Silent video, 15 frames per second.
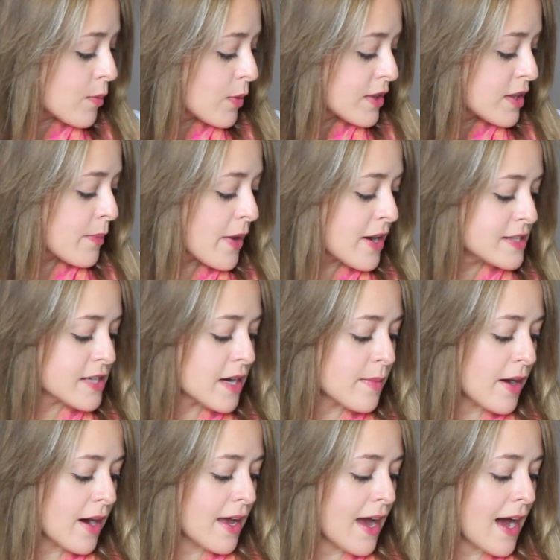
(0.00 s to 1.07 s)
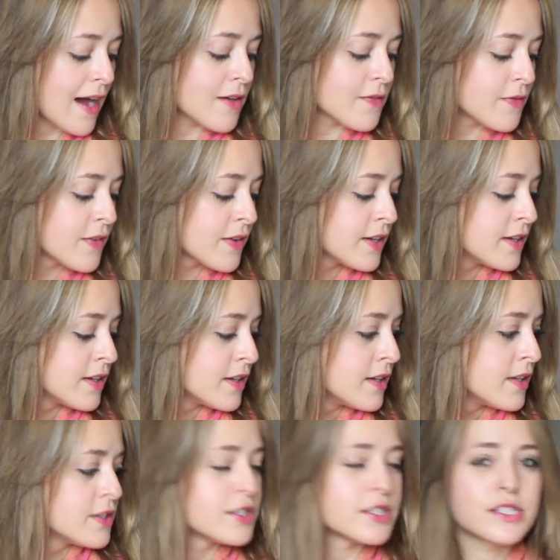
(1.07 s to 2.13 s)
With the Bioderma I have
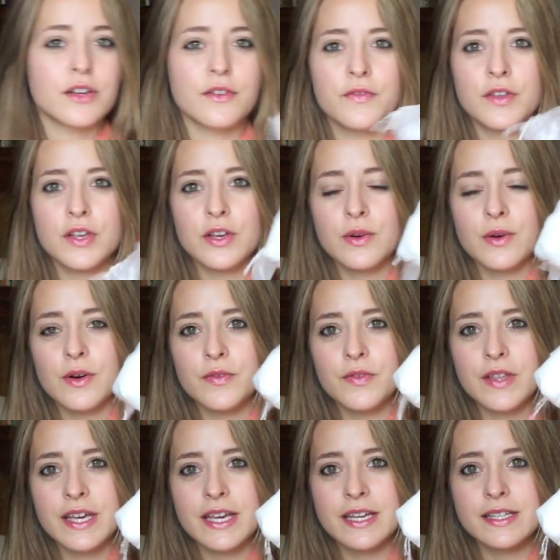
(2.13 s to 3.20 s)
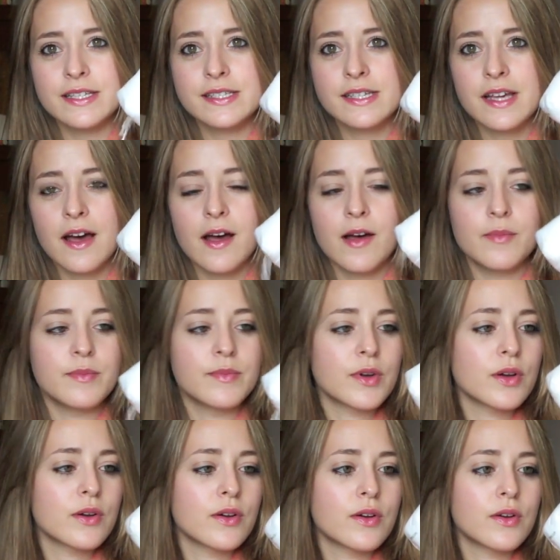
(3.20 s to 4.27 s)
just a few of these
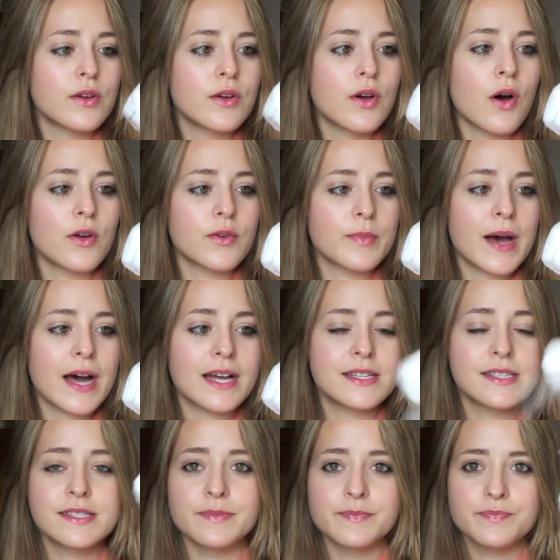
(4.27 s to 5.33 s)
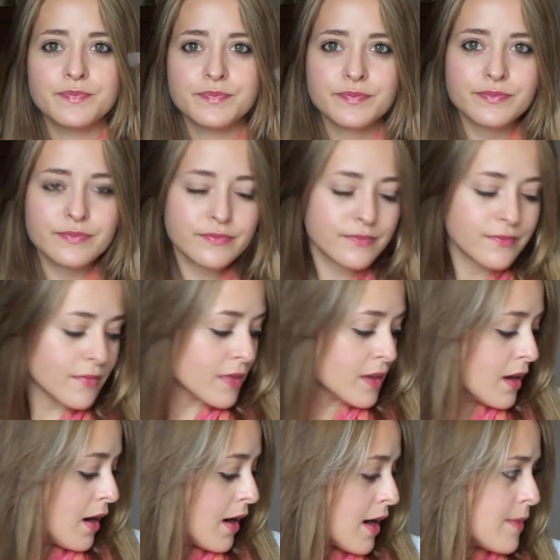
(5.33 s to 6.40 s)
cotton pads.
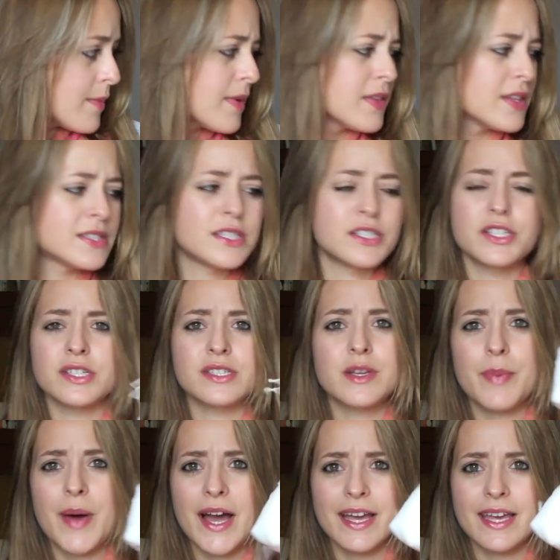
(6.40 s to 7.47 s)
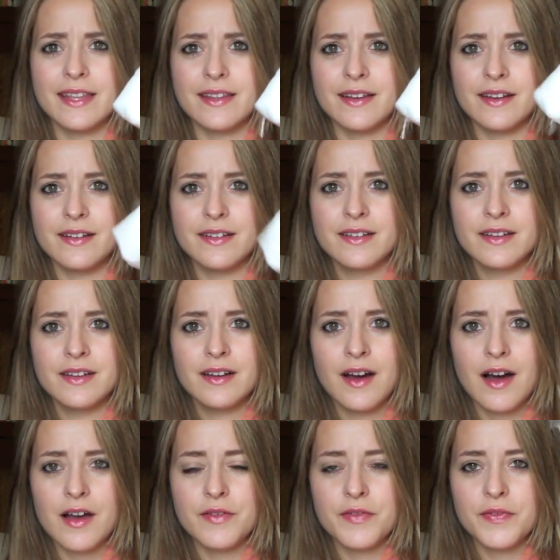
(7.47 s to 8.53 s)
This is just a packet that
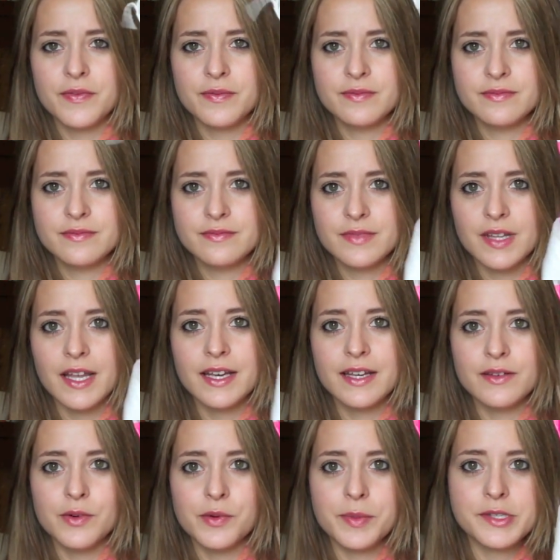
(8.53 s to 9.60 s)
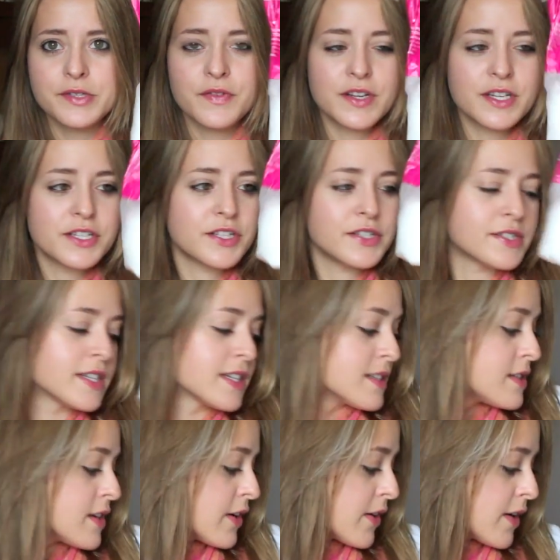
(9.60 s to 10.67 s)
I've like almost finished using,
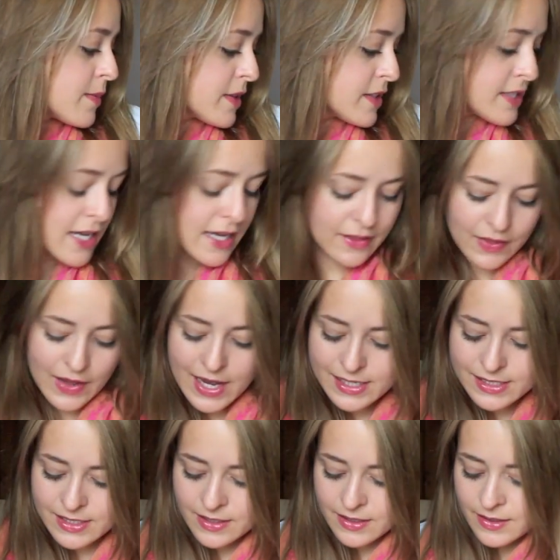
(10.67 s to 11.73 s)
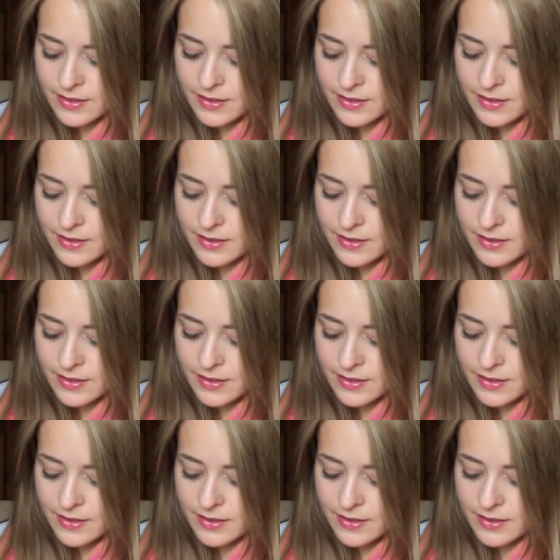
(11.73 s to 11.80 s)
so I'm going to take that.